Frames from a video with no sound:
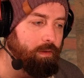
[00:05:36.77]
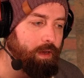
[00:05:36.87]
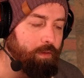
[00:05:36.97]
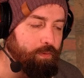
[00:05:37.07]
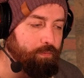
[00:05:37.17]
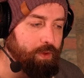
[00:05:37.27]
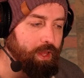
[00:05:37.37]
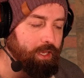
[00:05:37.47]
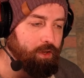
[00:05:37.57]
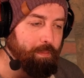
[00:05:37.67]
If you feel
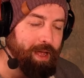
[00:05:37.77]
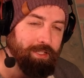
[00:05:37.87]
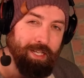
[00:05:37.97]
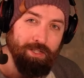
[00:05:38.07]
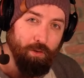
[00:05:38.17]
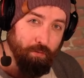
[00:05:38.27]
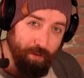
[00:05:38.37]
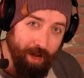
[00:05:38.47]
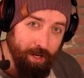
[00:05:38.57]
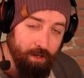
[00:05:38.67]
like you're about to get into a
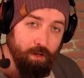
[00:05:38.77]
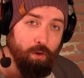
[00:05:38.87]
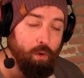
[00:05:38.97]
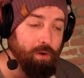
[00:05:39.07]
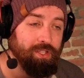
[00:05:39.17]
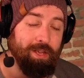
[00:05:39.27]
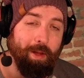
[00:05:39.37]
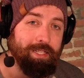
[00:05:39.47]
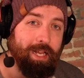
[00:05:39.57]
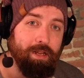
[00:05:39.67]
fight or
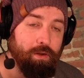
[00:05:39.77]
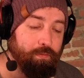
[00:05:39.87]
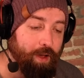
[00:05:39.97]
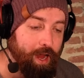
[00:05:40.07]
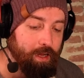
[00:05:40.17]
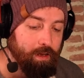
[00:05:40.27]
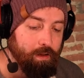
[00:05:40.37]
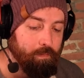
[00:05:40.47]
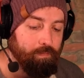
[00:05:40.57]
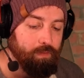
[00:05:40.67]
teammates get into a fight,
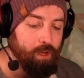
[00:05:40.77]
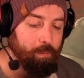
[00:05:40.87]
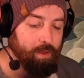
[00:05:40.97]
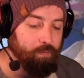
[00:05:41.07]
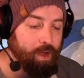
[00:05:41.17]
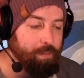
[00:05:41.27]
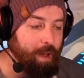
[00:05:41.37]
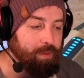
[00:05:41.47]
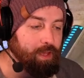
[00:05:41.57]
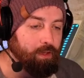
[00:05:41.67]
don't be afraid to pop
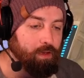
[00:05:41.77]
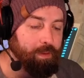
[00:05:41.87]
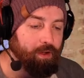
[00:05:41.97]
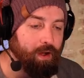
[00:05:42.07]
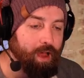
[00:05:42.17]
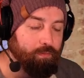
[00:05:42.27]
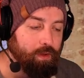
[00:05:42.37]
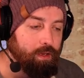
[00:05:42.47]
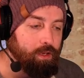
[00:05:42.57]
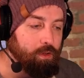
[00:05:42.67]
a heal. You're better off
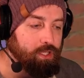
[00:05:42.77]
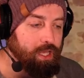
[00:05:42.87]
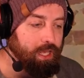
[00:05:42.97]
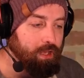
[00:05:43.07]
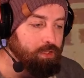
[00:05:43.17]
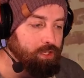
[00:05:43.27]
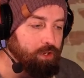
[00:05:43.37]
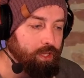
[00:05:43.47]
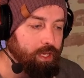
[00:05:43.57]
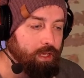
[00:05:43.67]
using the heals
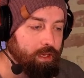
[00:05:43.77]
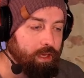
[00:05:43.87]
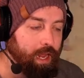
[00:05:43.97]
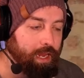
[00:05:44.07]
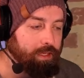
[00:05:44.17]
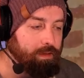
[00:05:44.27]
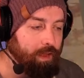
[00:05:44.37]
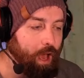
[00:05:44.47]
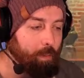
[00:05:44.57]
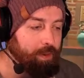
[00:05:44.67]
early and
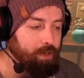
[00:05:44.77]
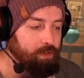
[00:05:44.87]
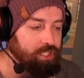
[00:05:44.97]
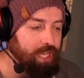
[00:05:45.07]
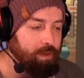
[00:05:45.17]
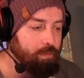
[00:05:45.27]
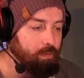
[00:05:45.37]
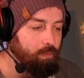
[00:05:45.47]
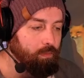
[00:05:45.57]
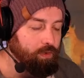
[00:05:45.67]
helping your
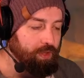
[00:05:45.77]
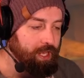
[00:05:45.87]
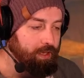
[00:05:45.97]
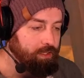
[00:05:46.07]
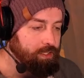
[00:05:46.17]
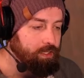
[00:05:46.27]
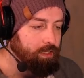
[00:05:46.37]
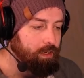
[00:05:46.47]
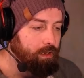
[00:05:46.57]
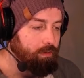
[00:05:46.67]
team with the heals
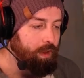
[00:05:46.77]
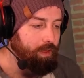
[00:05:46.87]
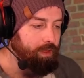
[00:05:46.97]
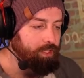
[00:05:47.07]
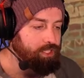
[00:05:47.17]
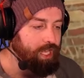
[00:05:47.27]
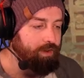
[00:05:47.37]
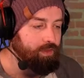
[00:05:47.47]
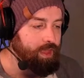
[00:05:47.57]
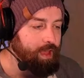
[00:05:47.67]
rather than
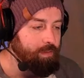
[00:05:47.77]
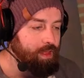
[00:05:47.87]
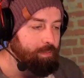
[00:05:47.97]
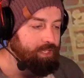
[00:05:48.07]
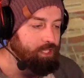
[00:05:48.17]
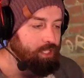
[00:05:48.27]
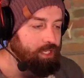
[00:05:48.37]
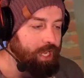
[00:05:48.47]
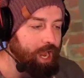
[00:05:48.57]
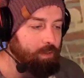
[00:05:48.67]
saving them and then potentially
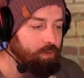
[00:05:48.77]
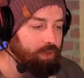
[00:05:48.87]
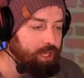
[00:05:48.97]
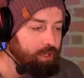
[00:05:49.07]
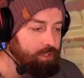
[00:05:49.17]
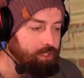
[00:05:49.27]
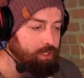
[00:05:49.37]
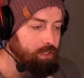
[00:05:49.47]
dying with the heals.